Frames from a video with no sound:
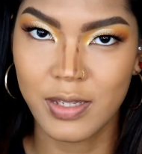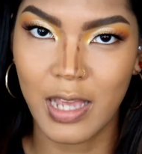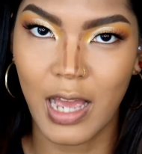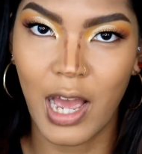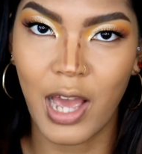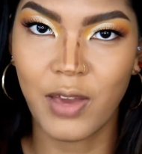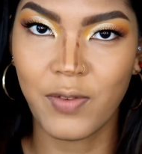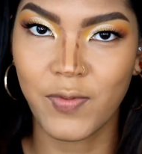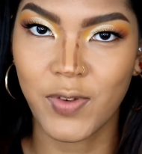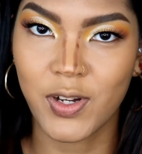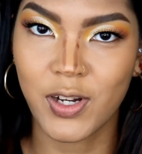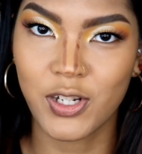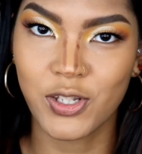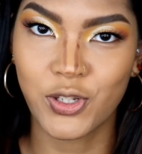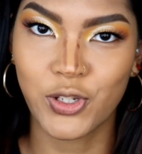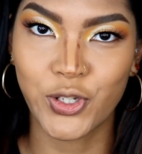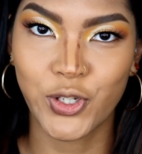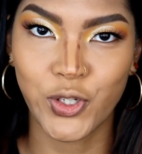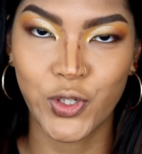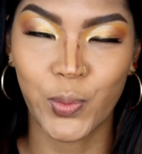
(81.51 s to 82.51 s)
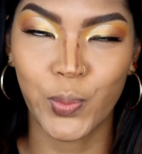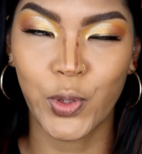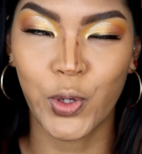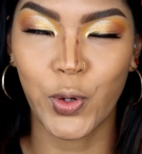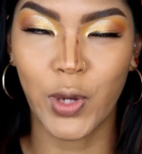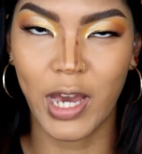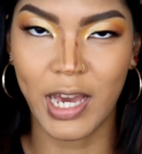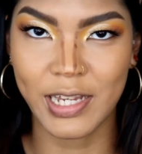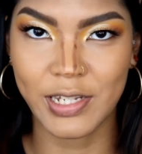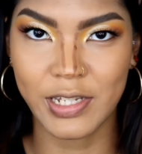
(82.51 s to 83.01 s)
I forgot to zoom you
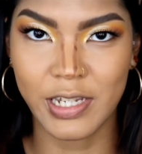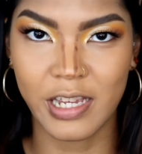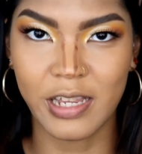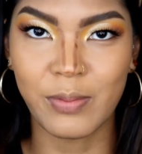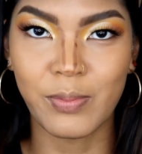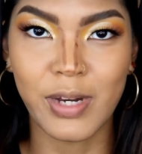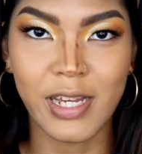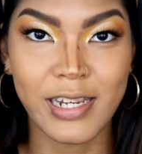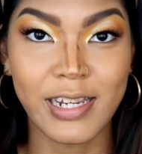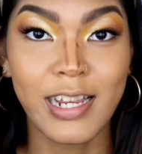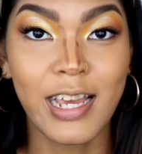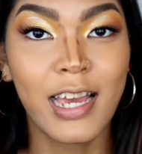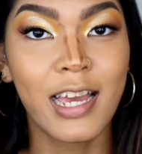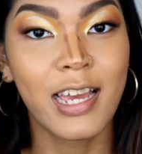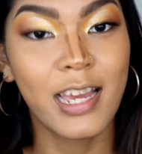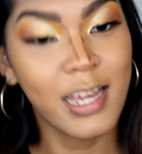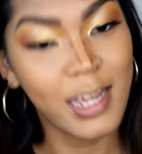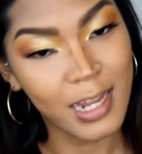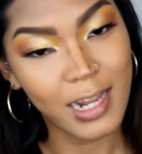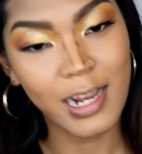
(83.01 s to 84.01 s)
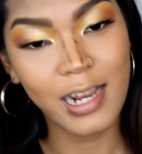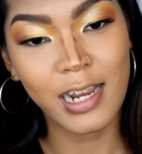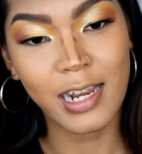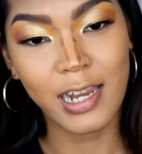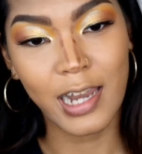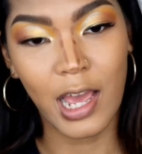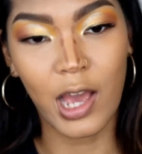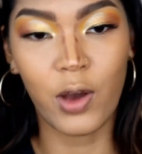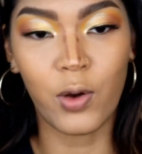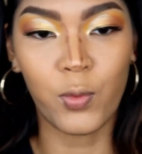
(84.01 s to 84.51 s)
guys in, but
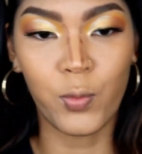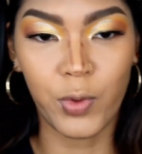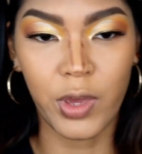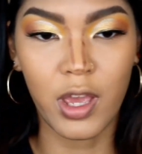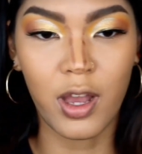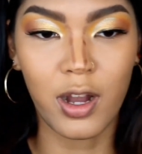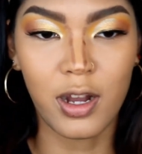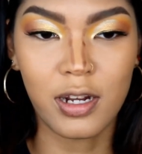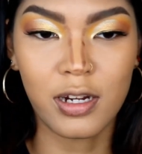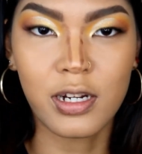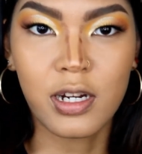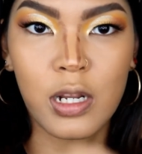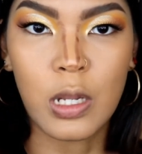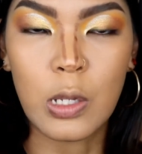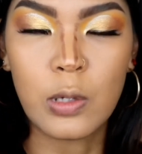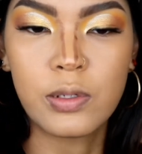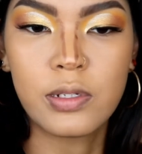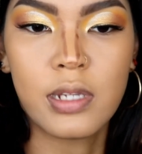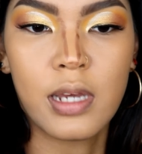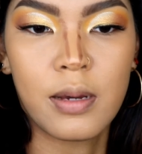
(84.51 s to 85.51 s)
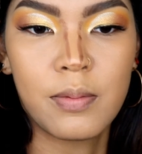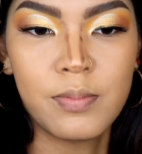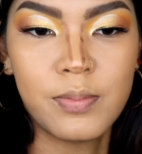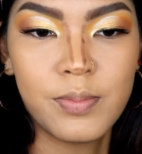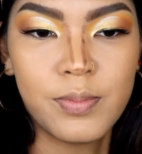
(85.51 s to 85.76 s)
now we are close up.